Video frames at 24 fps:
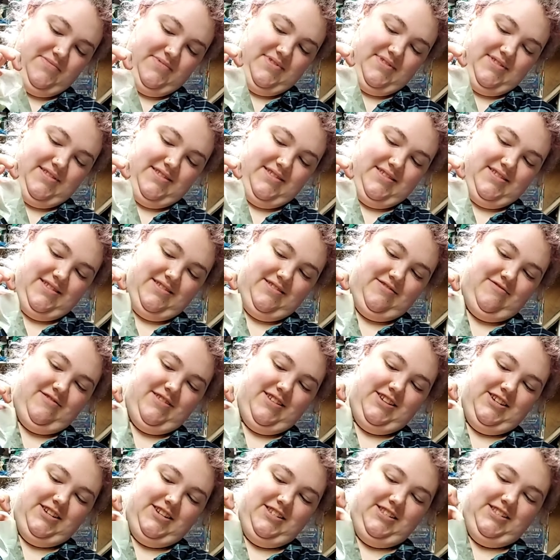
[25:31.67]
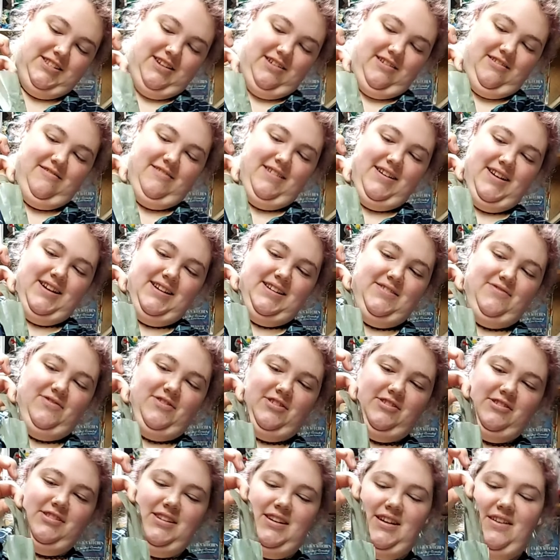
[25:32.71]
which is already difficult enough
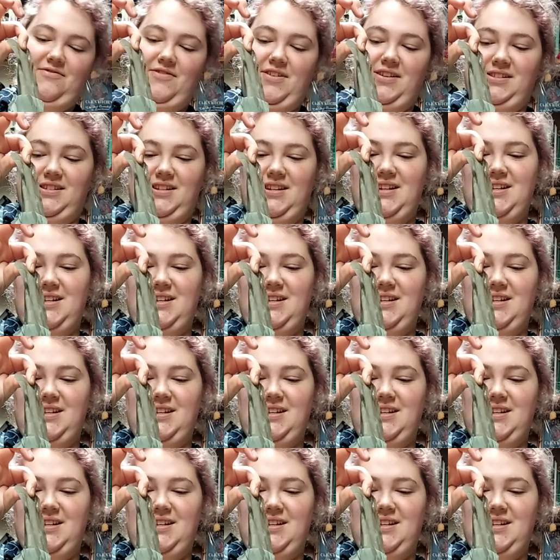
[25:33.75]
as it is.